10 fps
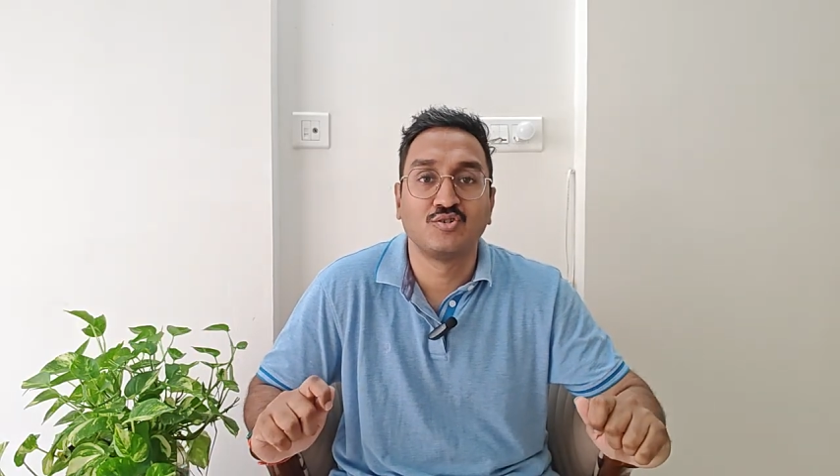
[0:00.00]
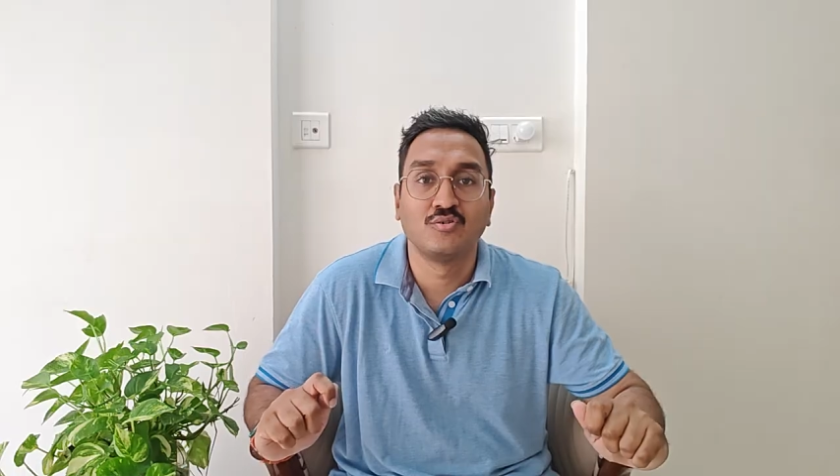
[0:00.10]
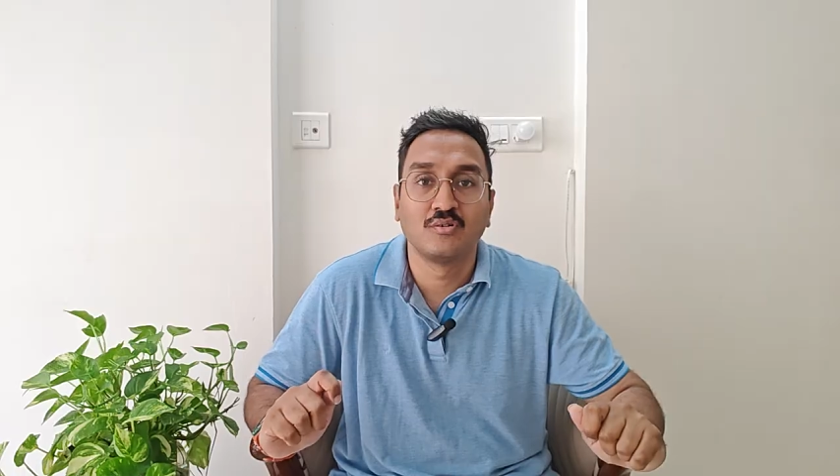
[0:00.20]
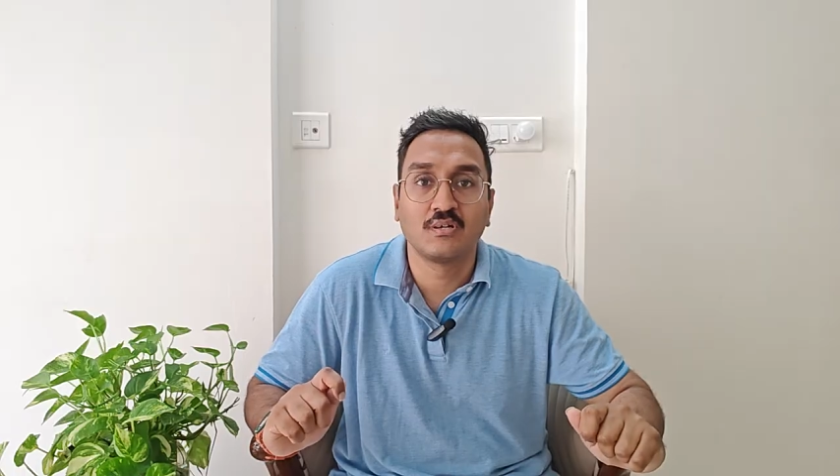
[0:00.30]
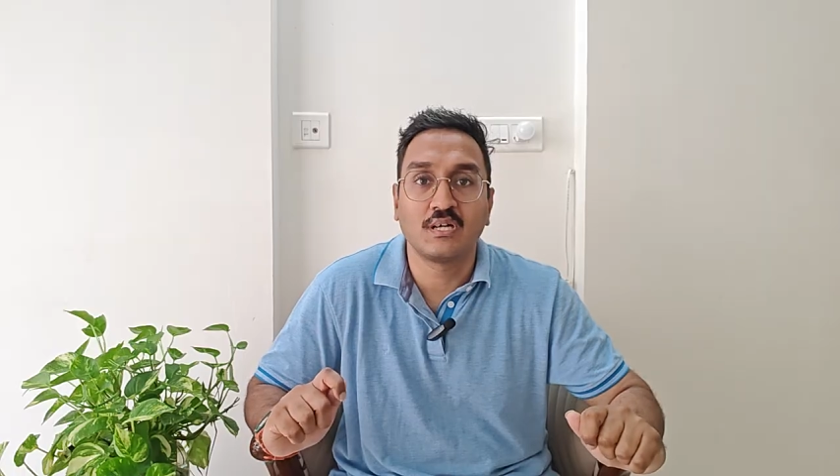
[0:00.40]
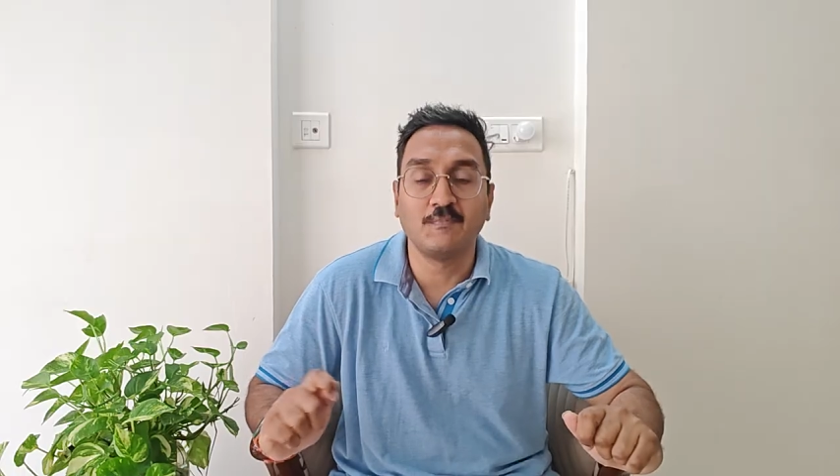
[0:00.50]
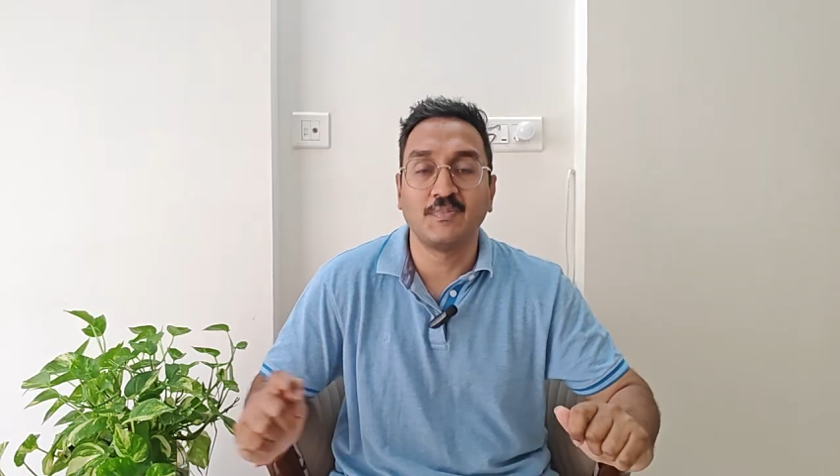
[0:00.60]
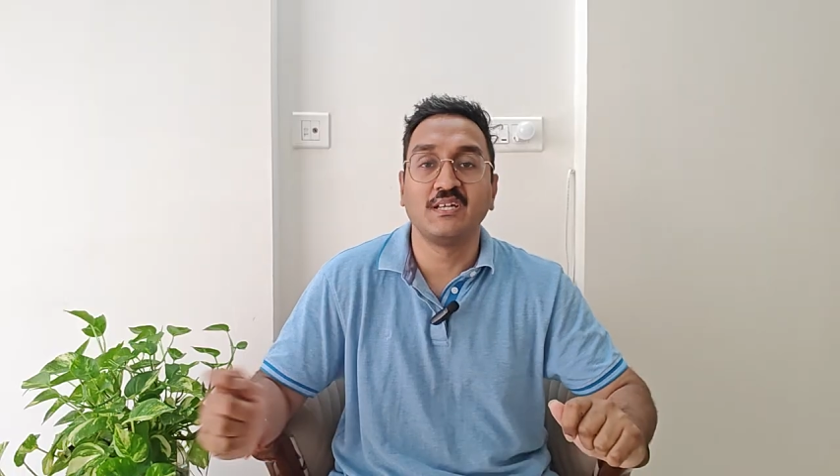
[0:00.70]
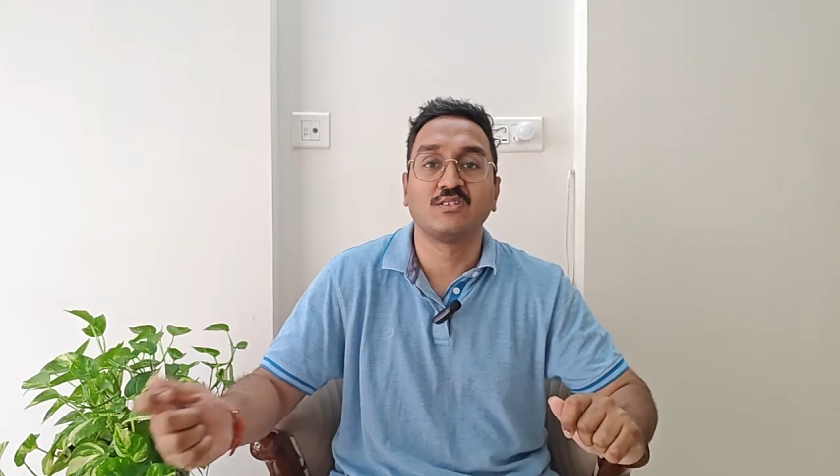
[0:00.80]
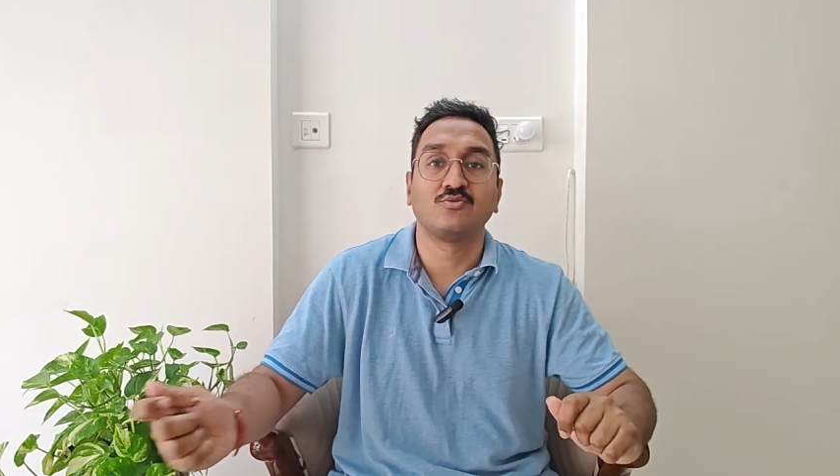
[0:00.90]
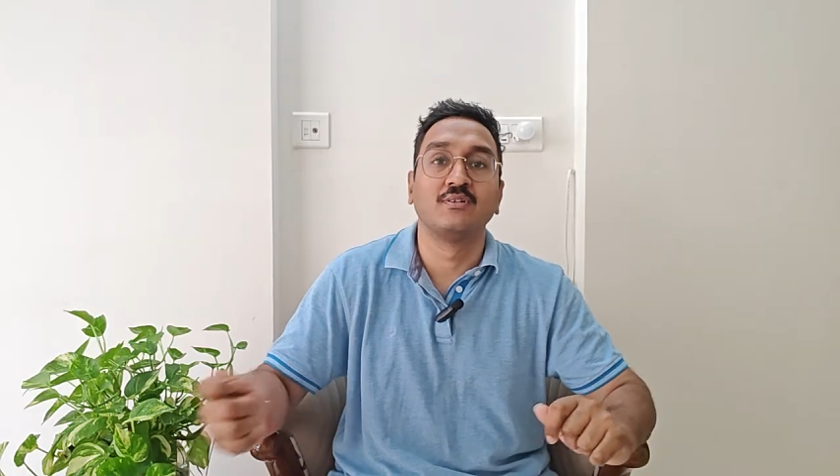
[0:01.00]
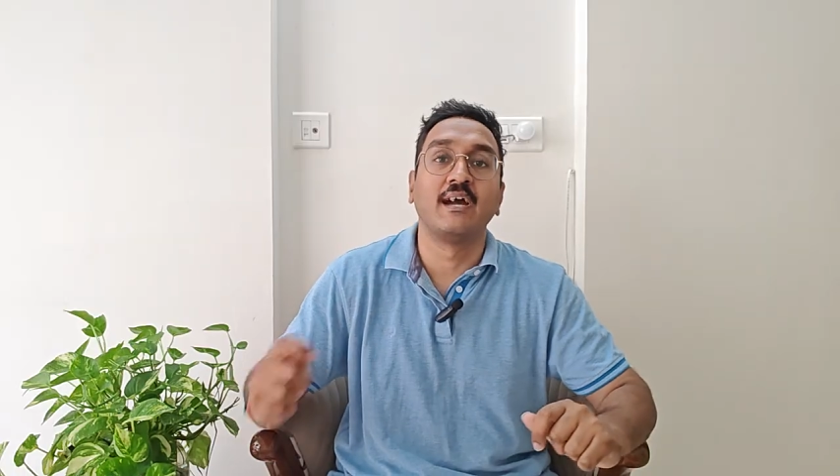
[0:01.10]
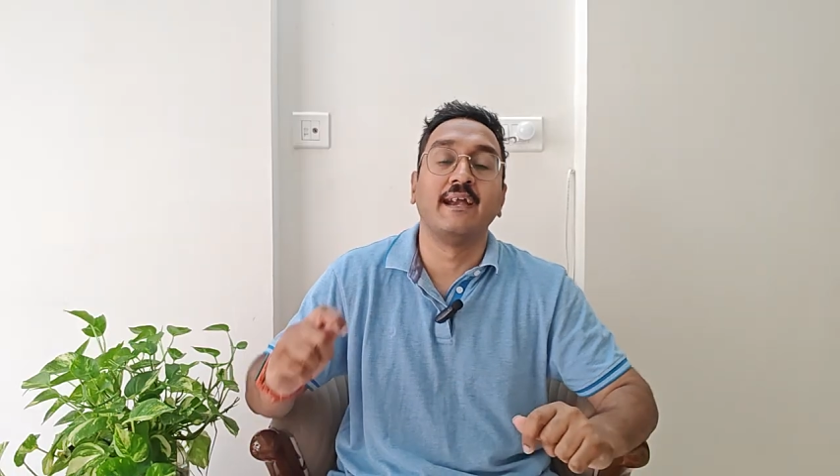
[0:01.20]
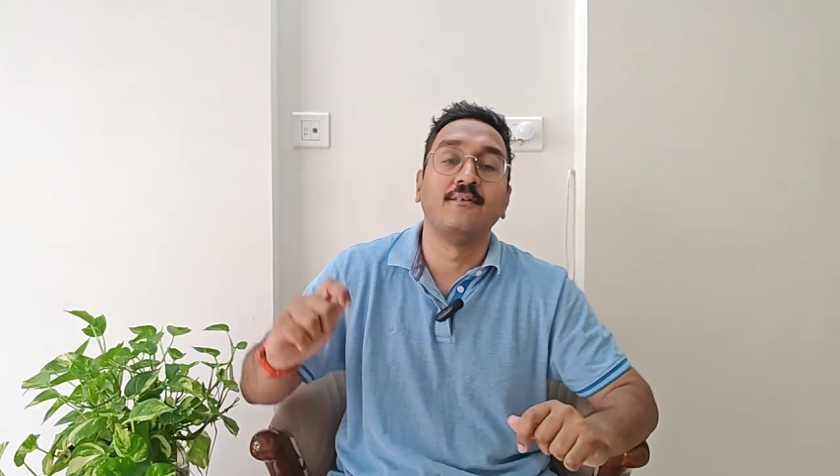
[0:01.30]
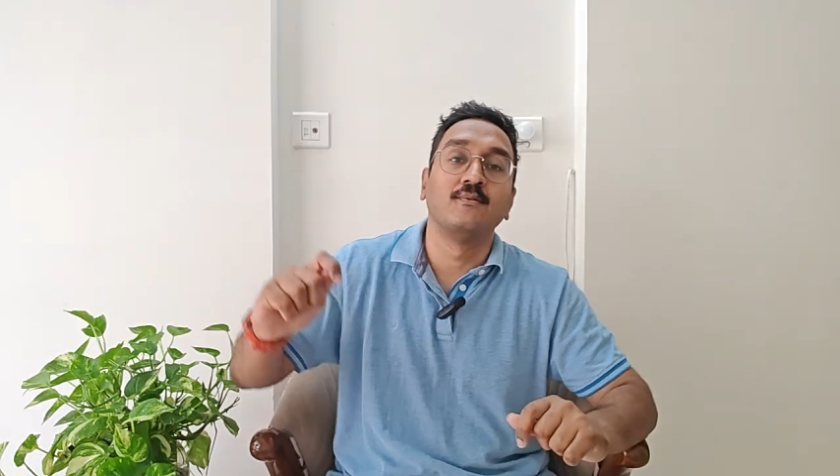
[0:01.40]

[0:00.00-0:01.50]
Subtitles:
So companies could guide